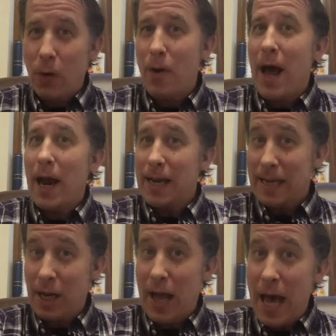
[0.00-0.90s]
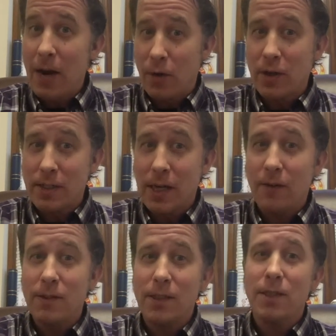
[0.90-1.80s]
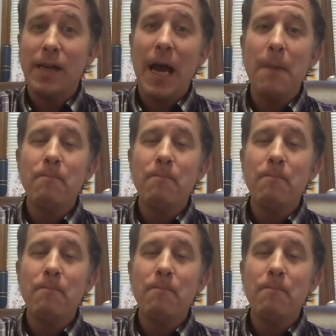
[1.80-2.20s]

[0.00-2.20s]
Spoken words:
We're not going to get ahead of ourselves just yet.